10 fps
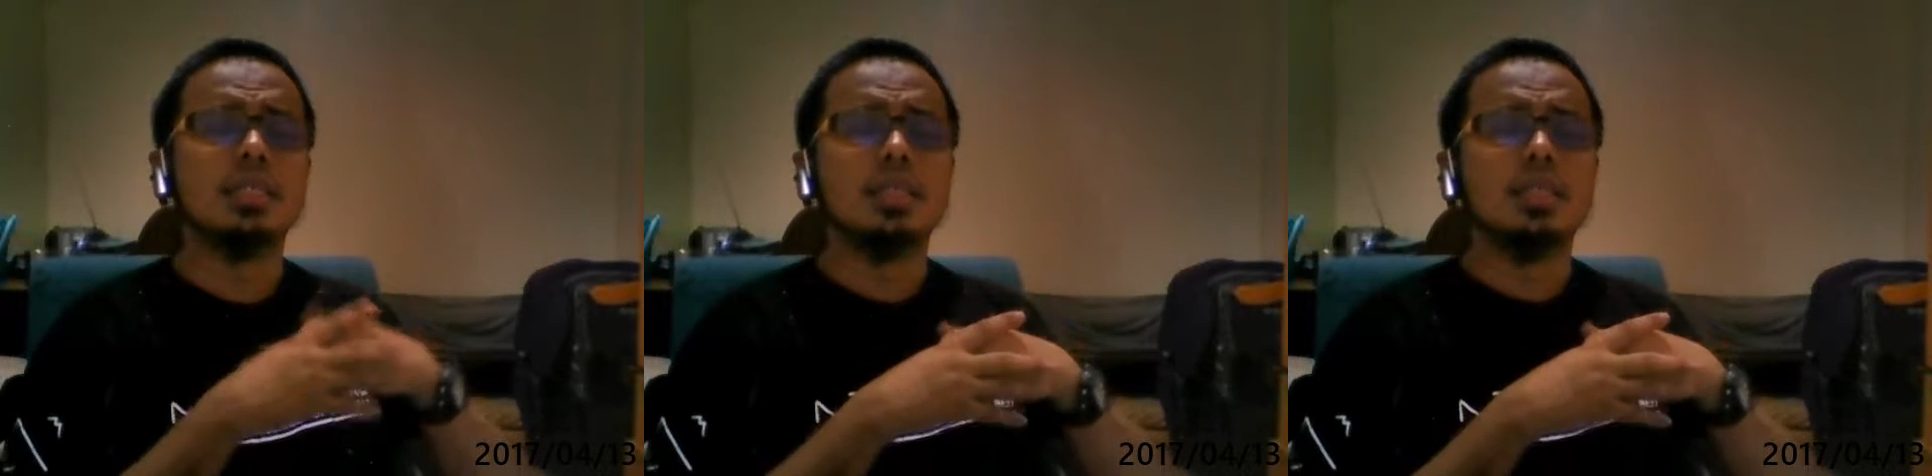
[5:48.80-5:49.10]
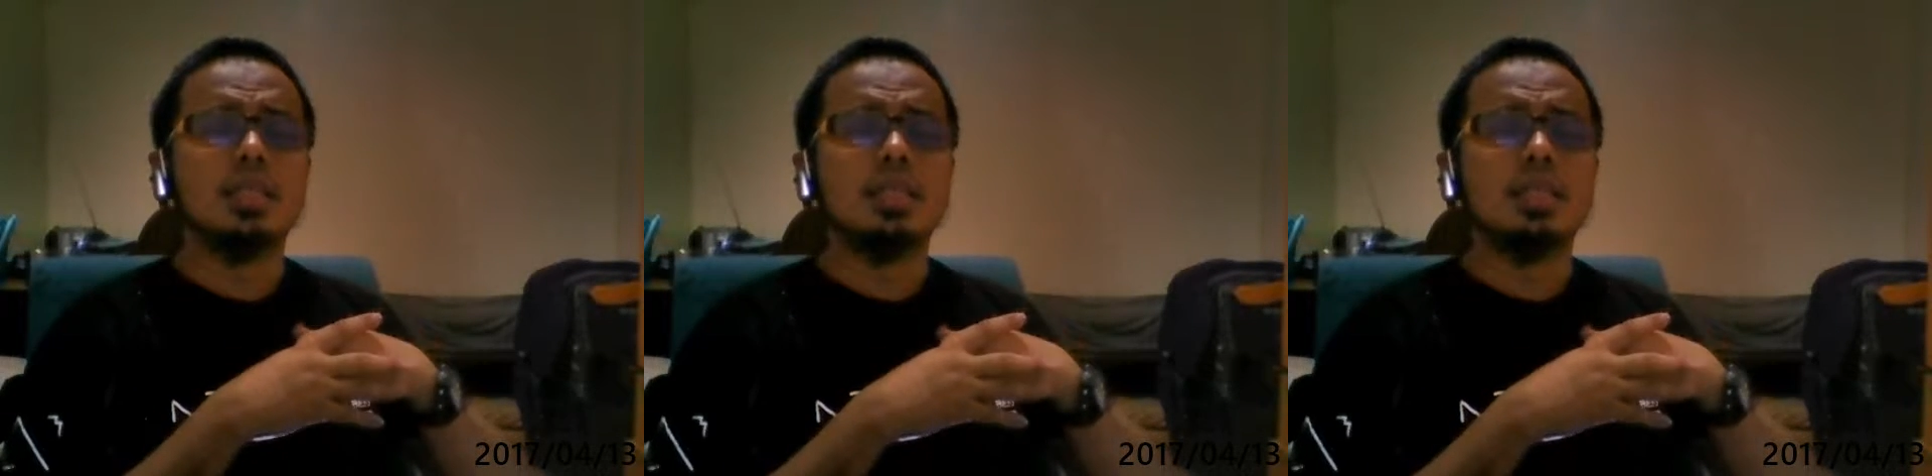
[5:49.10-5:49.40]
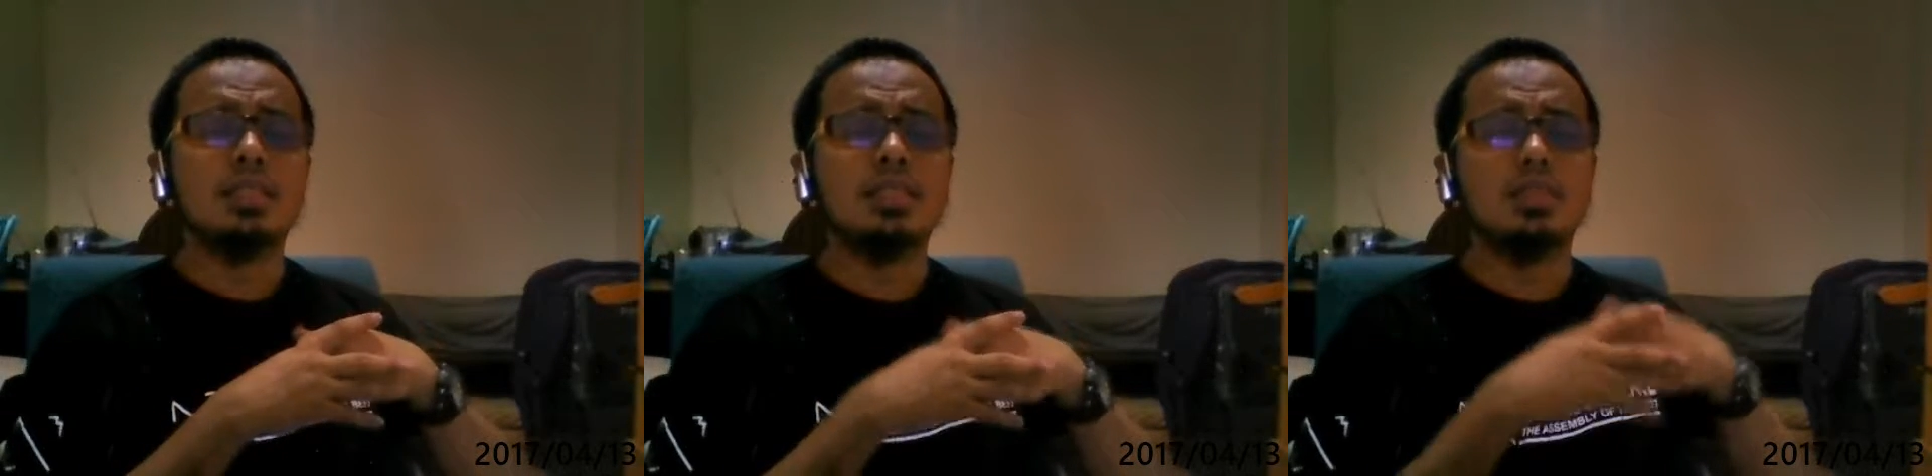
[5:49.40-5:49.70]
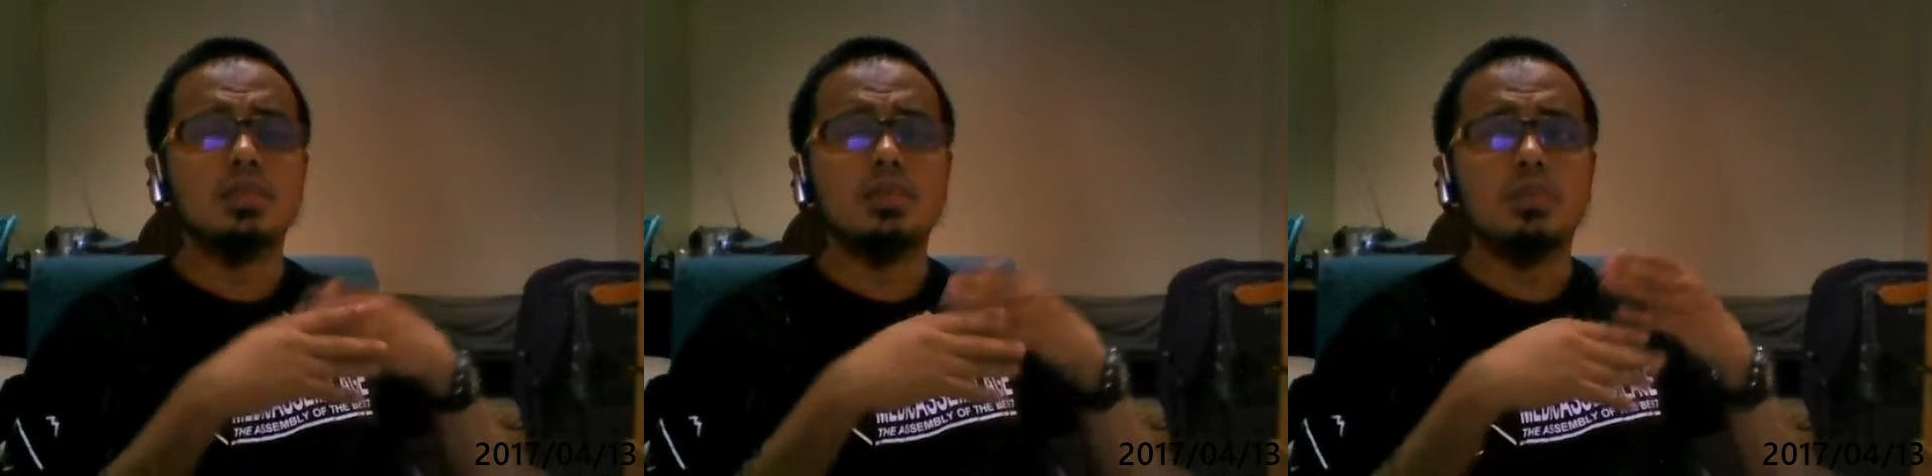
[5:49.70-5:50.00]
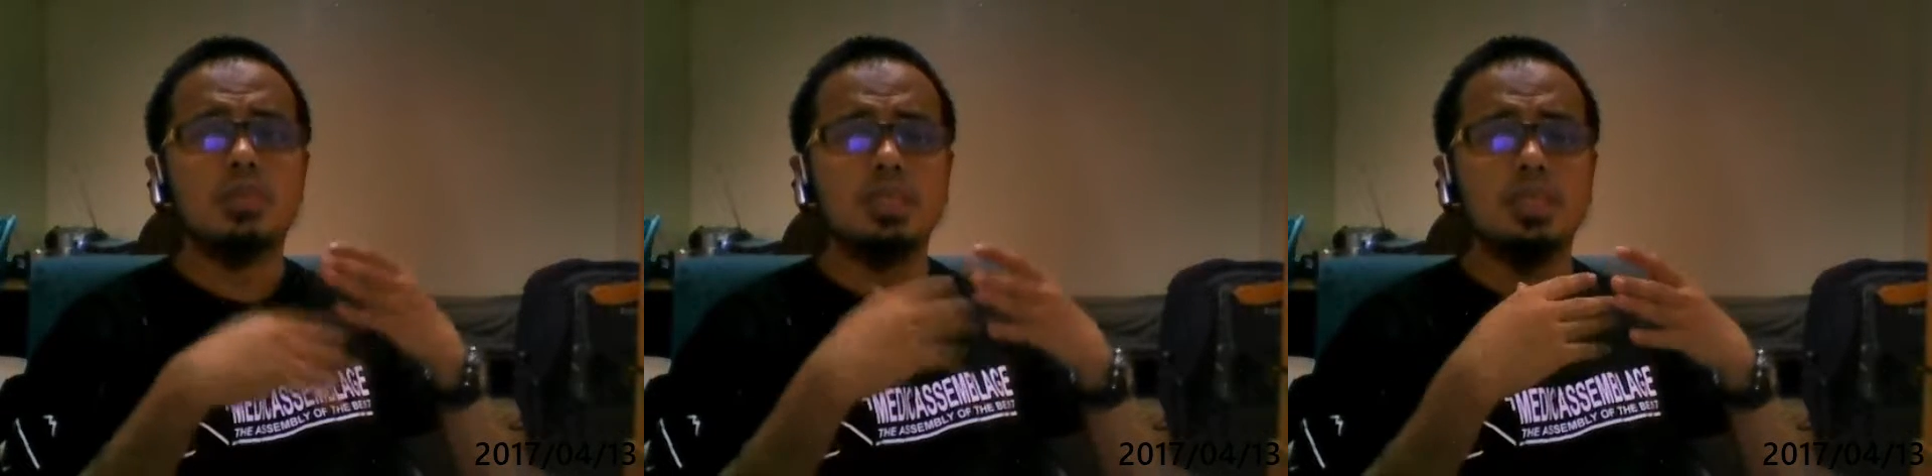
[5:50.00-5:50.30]
Tenor stage, you
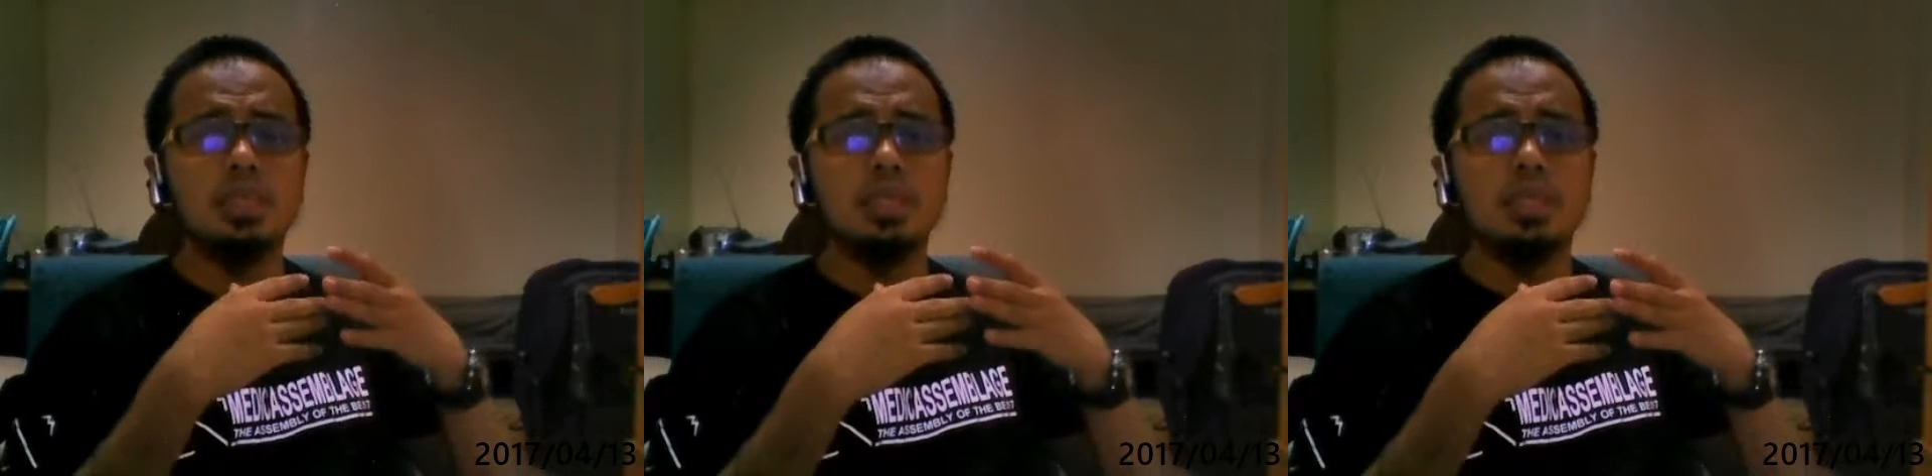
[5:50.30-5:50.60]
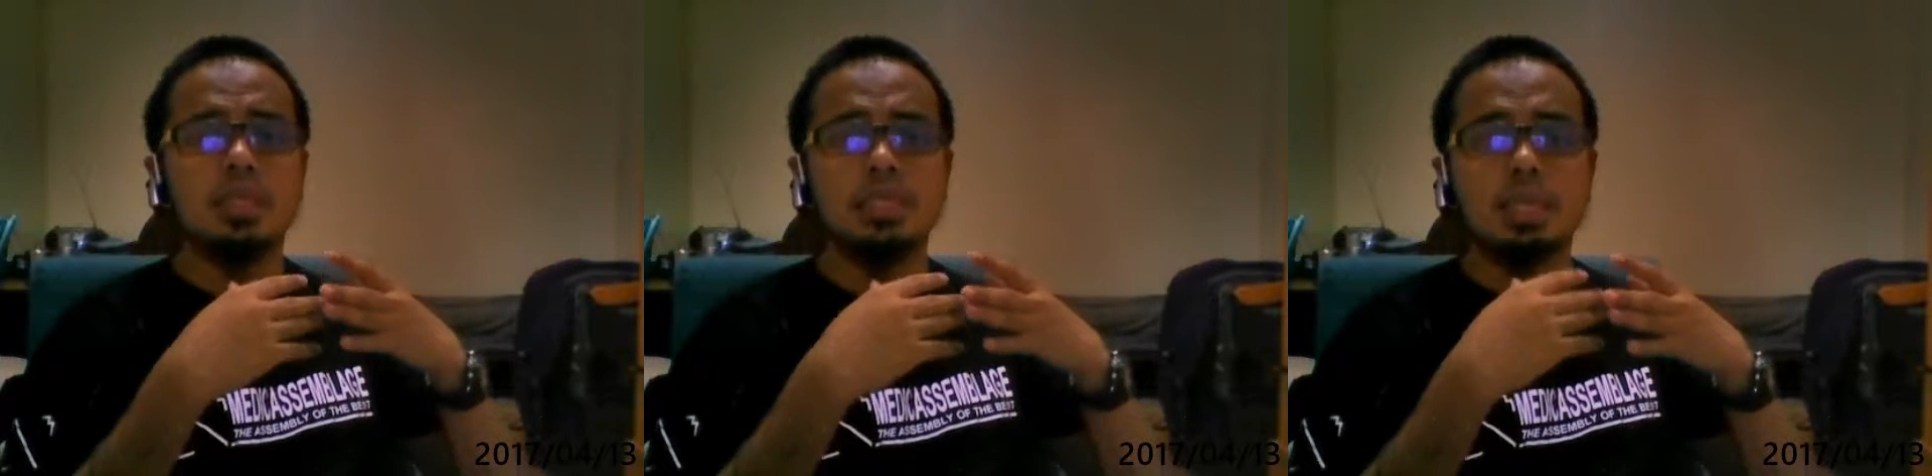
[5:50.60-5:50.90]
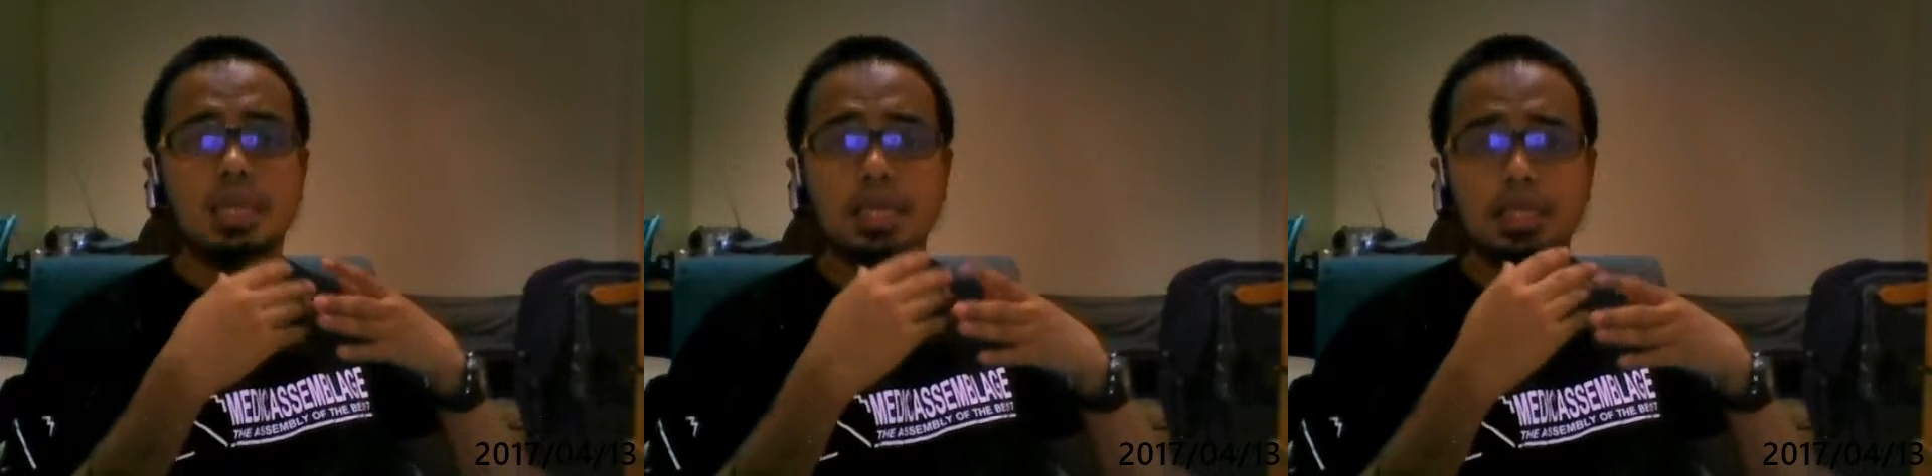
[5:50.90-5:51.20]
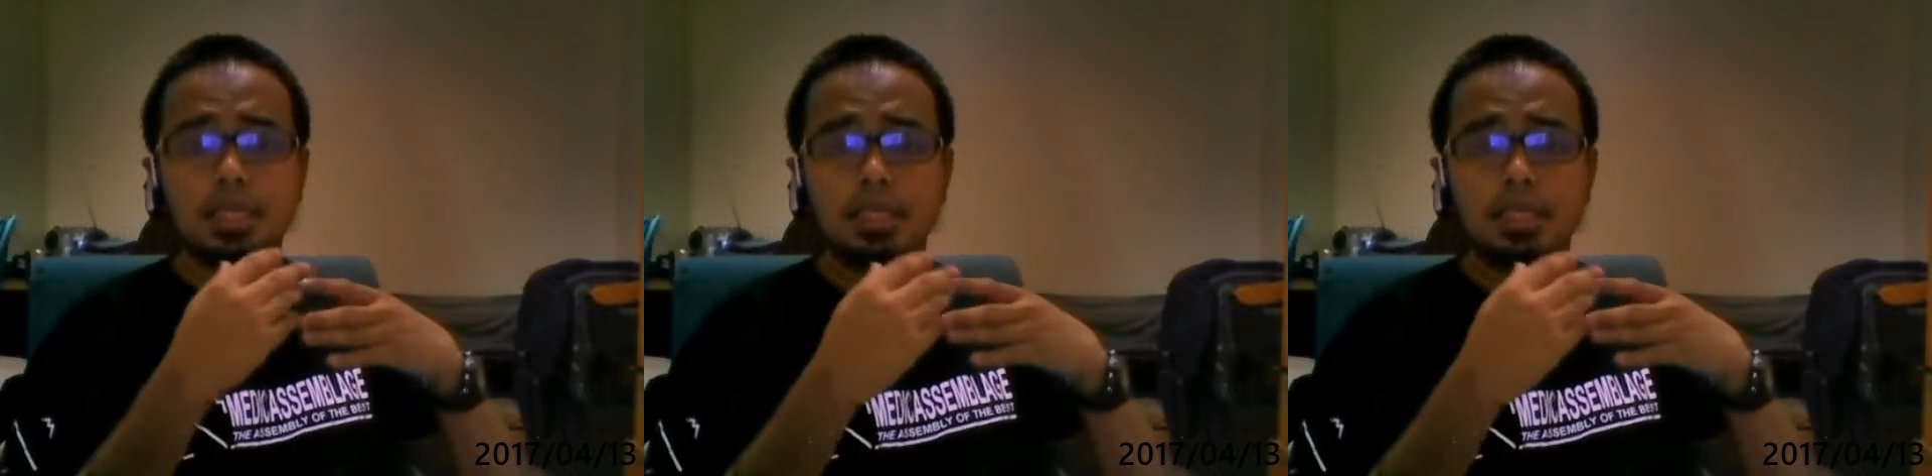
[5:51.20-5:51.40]
must see the secondary